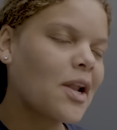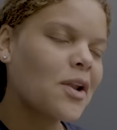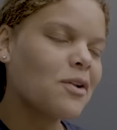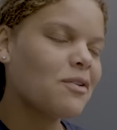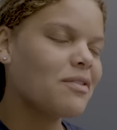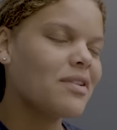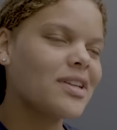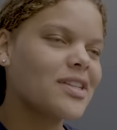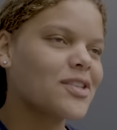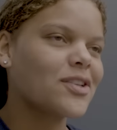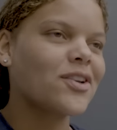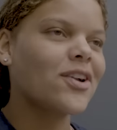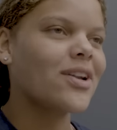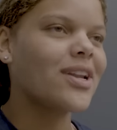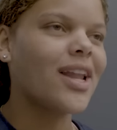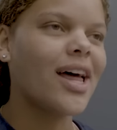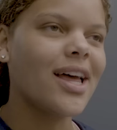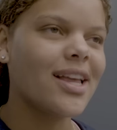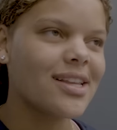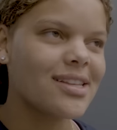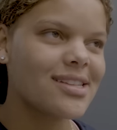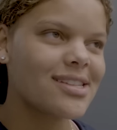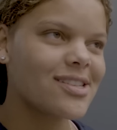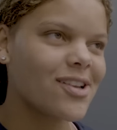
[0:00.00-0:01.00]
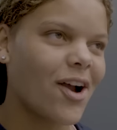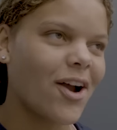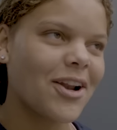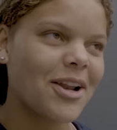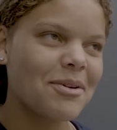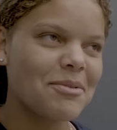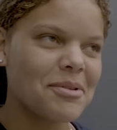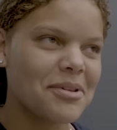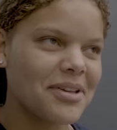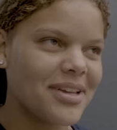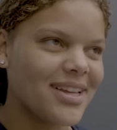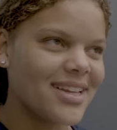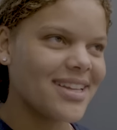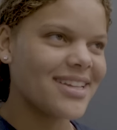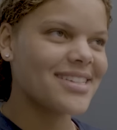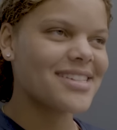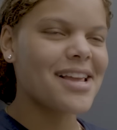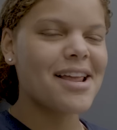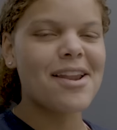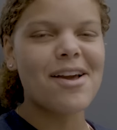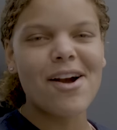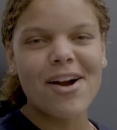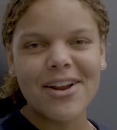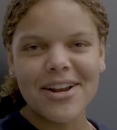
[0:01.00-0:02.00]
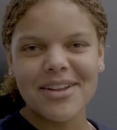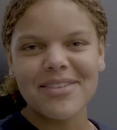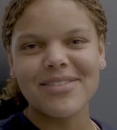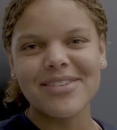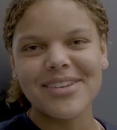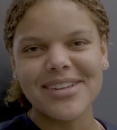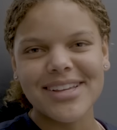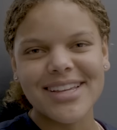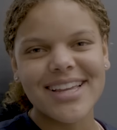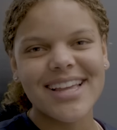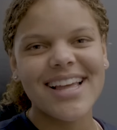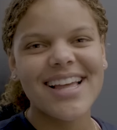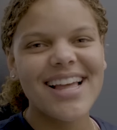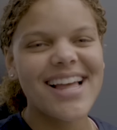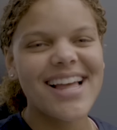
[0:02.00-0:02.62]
Vision on us. RWE. Shout out RWE.